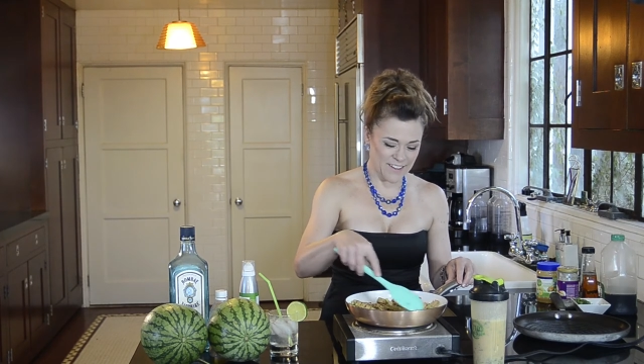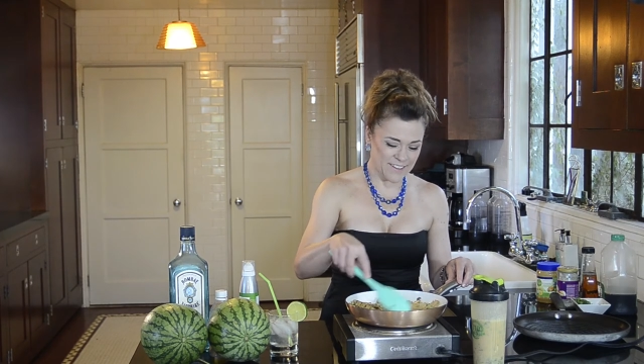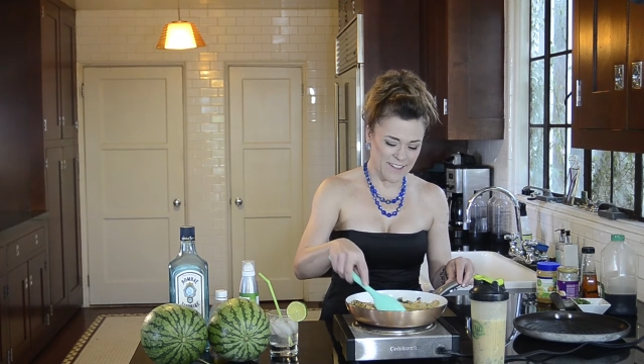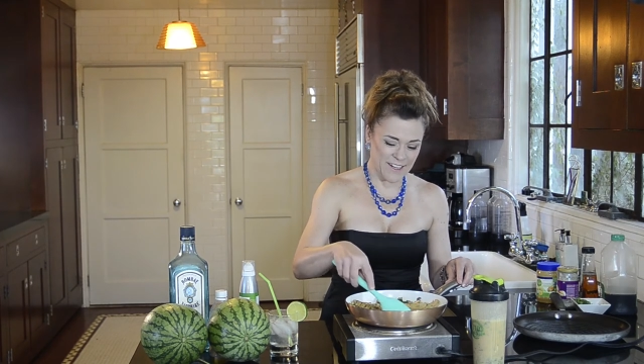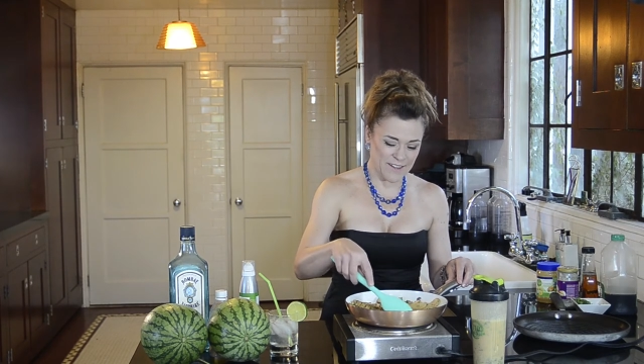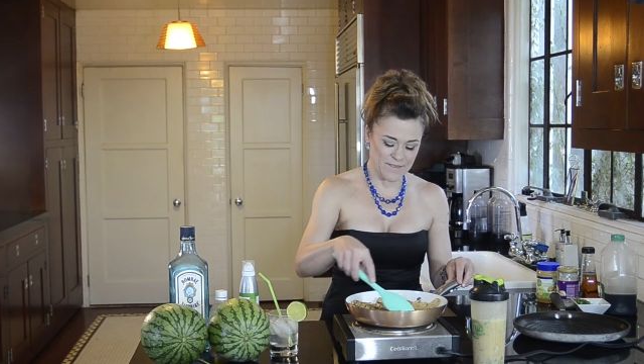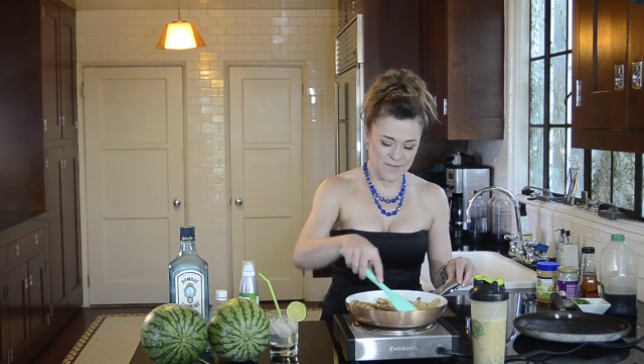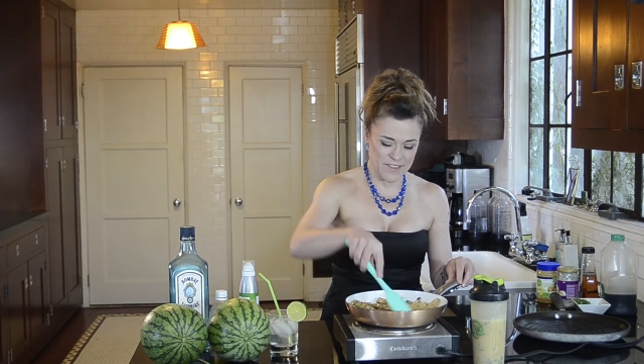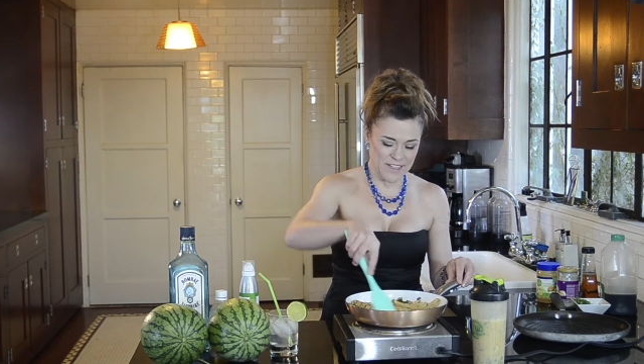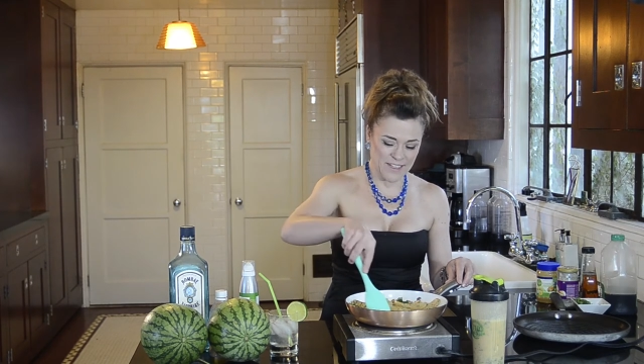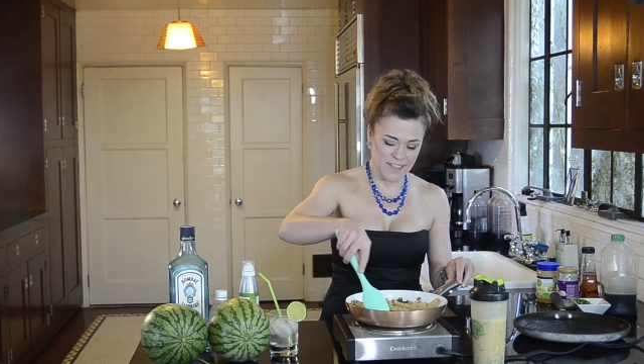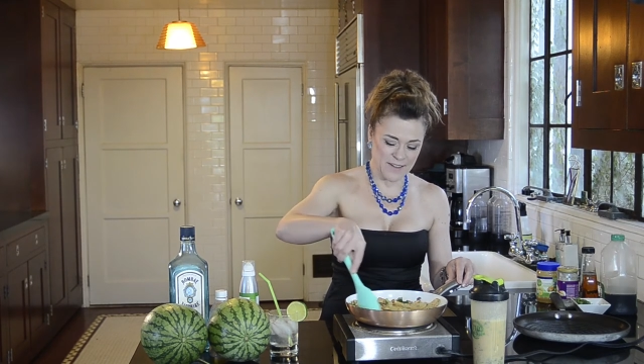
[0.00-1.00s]
you
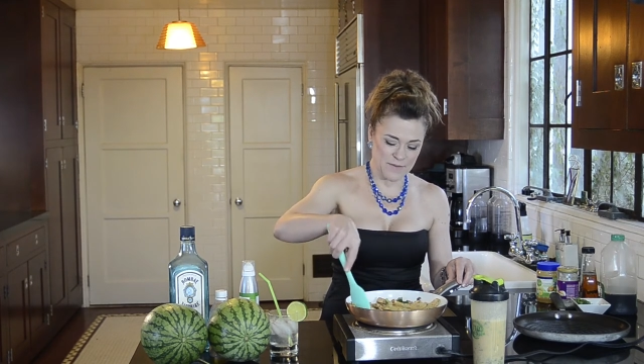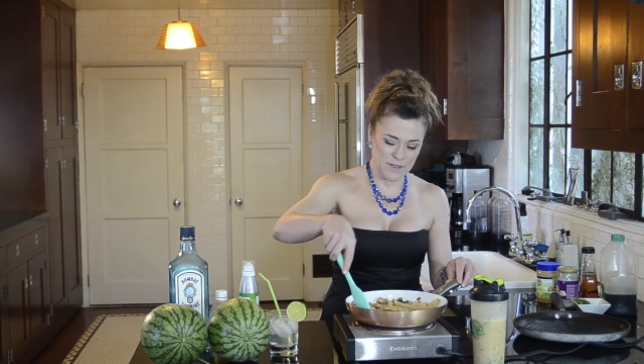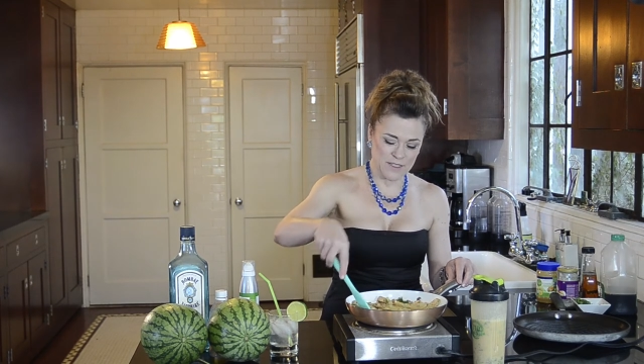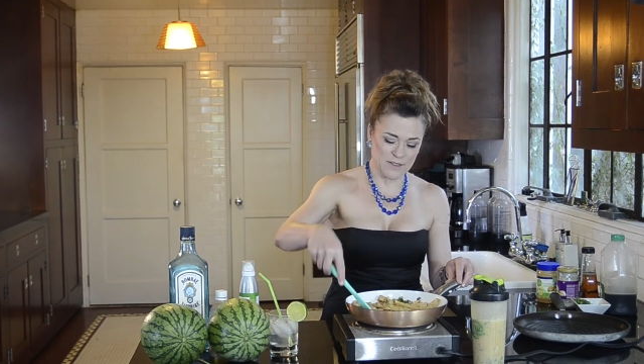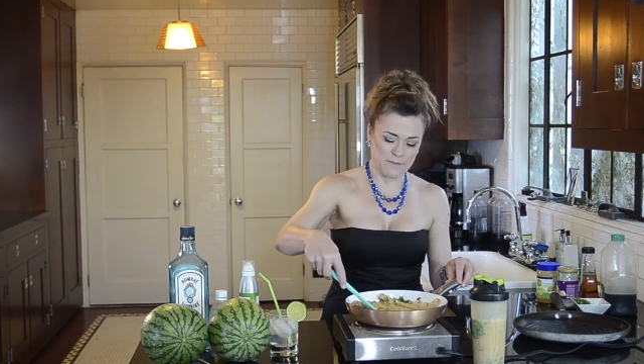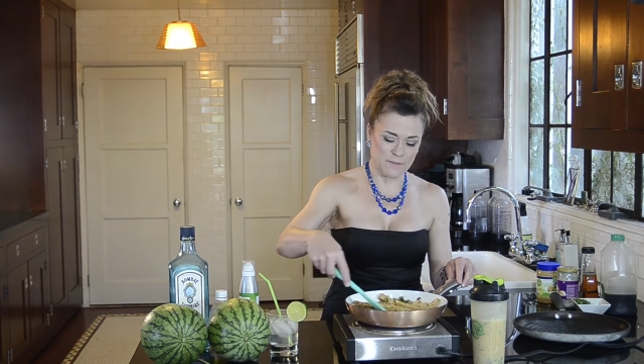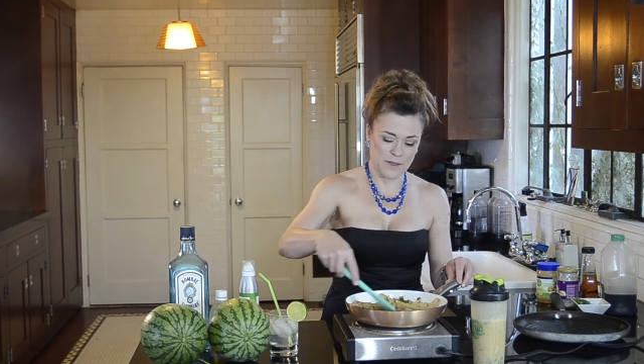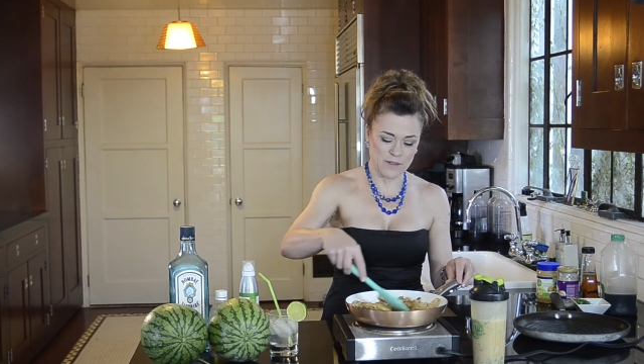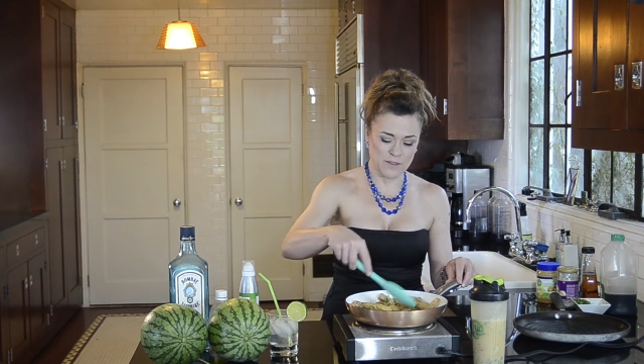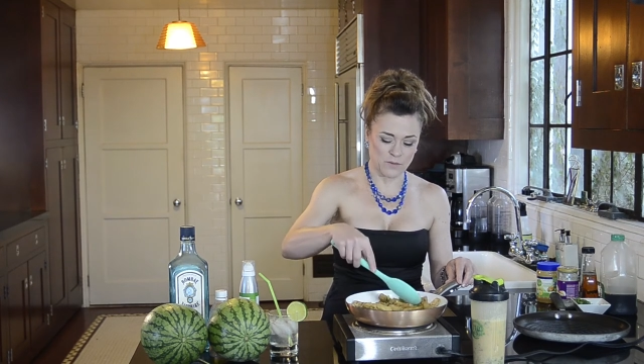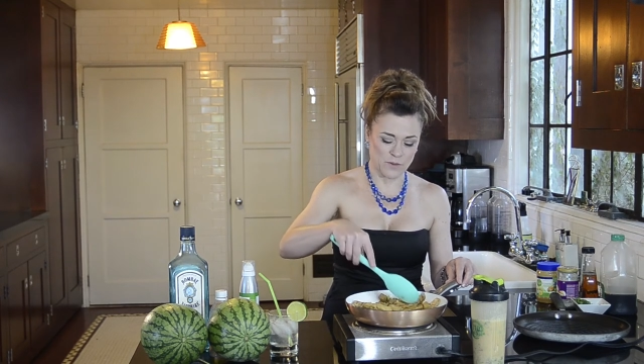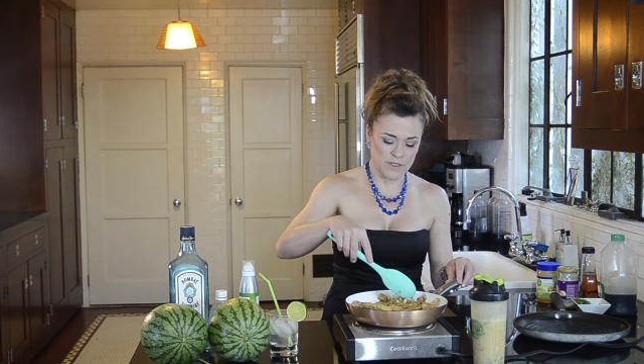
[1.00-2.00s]
gotta put some
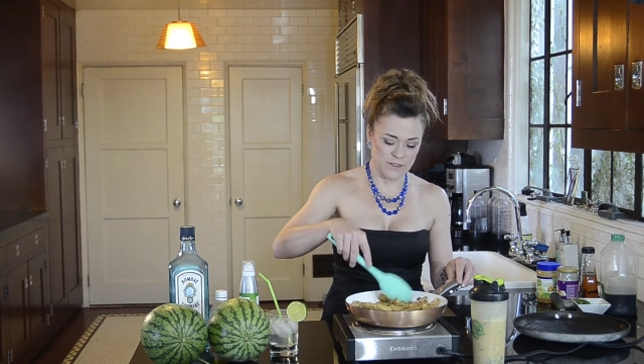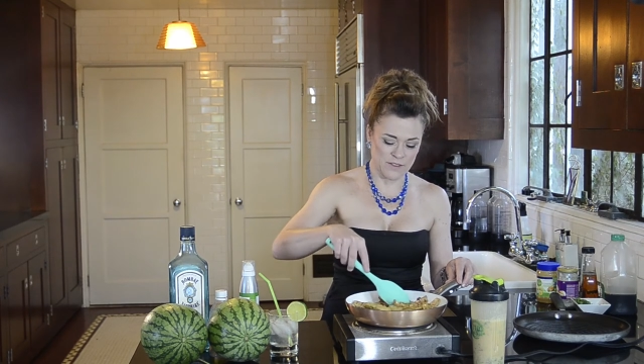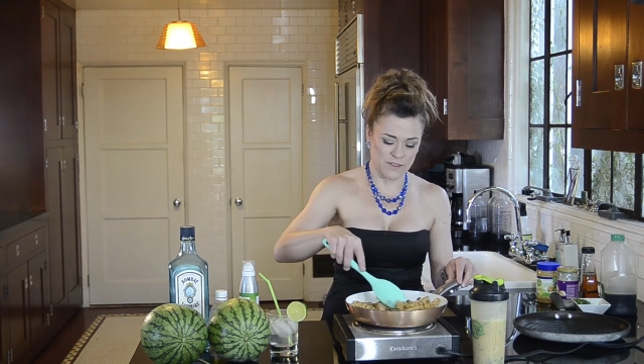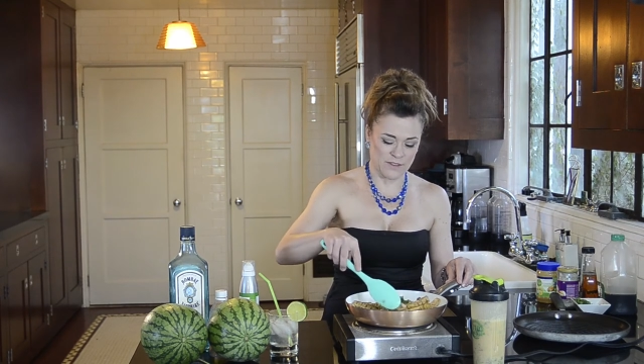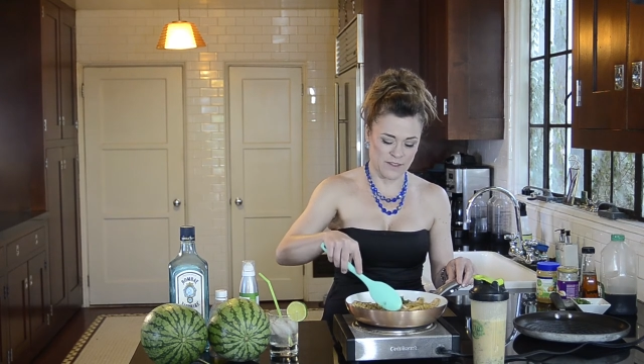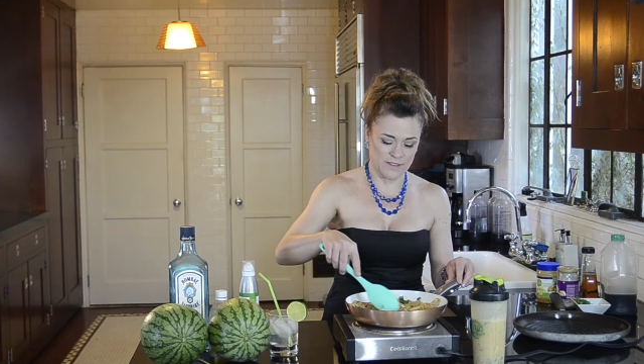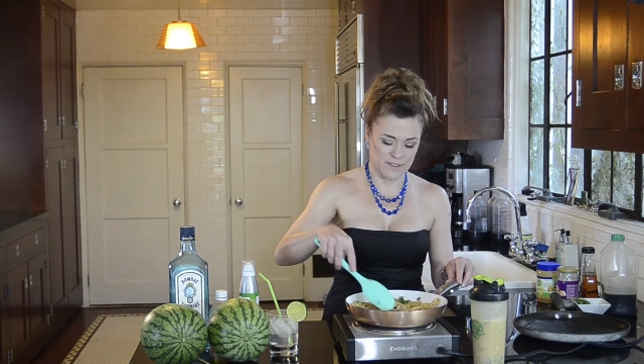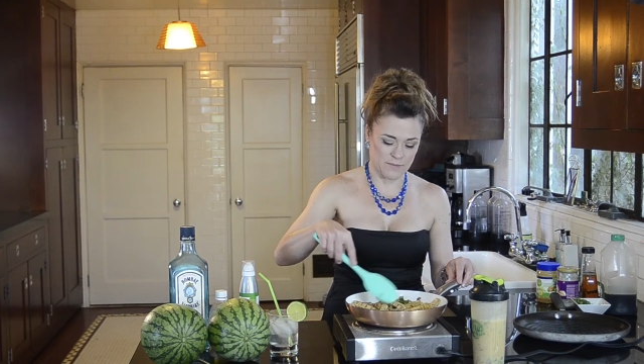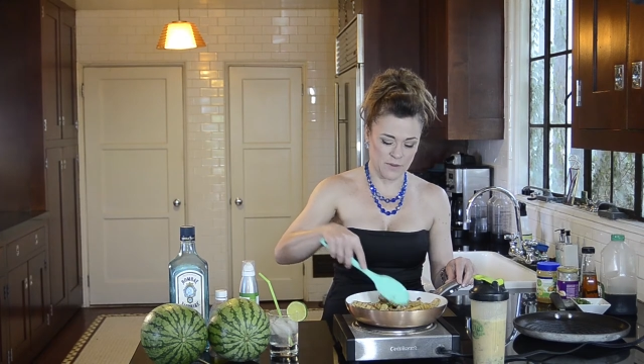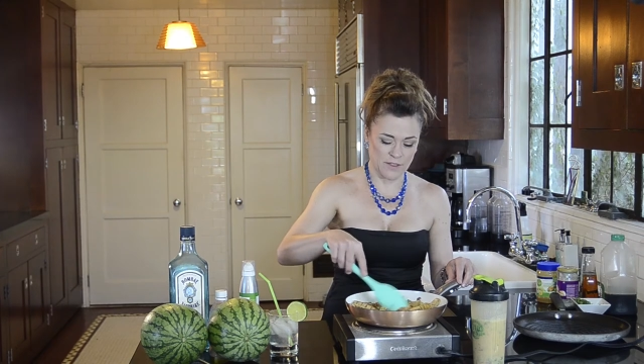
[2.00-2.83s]
bells and whistles on that stuff.